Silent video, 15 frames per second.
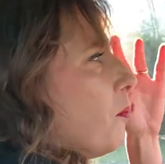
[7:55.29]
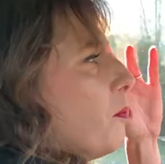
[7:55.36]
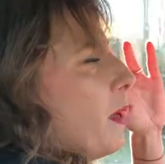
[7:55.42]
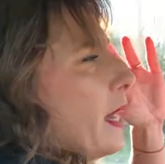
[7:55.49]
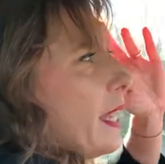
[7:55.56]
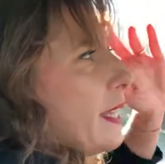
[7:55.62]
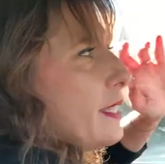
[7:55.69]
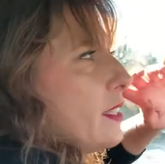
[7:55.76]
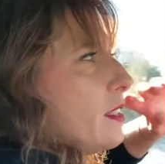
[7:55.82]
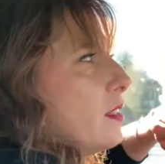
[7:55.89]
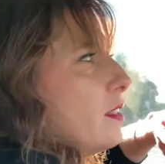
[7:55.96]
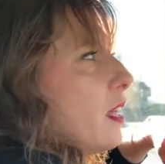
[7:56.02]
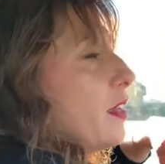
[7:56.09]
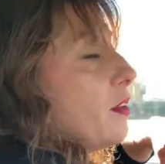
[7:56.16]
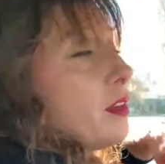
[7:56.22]
But
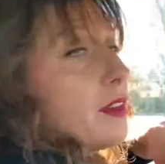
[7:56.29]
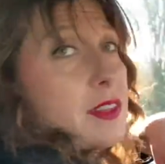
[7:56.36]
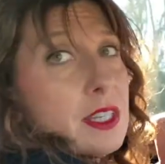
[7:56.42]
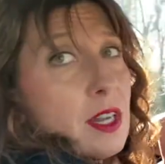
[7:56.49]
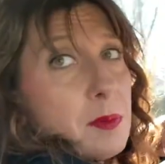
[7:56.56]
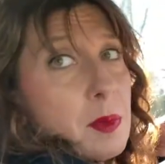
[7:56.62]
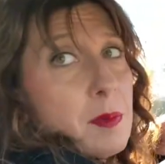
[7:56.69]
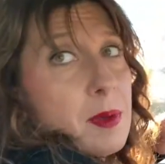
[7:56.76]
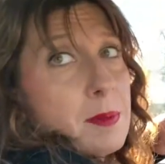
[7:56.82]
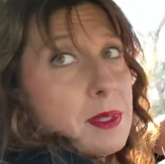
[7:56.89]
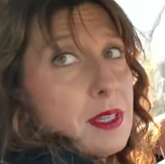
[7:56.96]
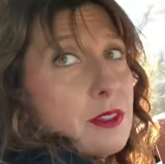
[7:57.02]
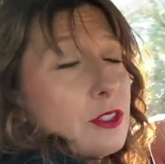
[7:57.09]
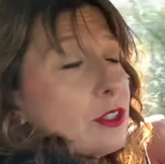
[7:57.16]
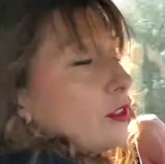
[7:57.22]
I don't ever tell people I'm a
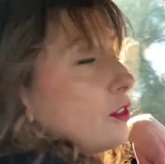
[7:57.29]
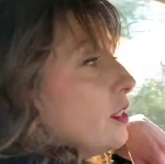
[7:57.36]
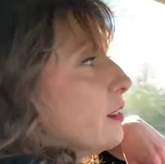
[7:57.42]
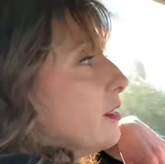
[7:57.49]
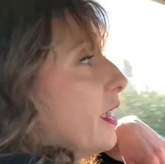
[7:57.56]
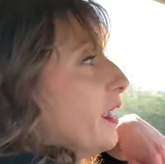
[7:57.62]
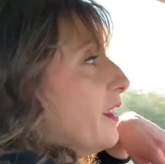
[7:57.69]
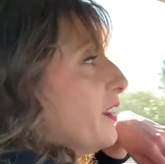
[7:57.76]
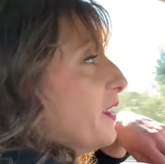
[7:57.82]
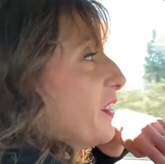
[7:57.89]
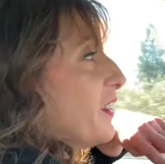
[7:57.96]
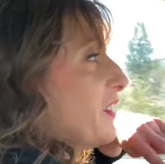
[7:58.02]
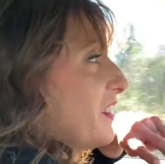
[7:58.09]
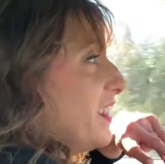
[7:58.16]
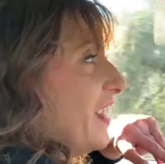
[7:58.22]
digital designer
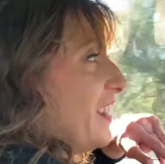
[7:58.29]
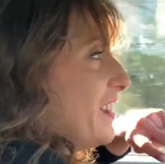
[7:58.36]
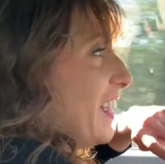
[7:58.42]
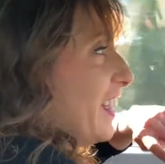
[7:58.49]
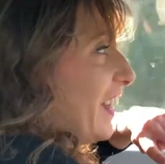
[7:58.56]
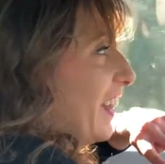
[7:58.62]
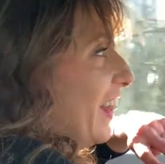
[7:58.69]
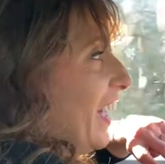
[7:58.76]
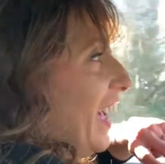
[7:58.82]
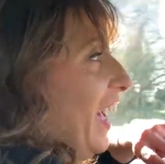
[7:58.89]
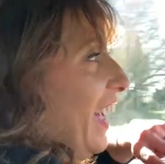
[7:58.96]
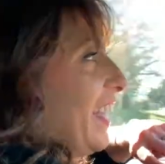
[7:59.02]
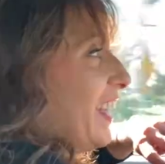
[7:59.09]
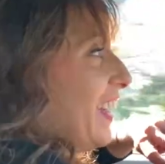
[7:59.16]
because that's a lie.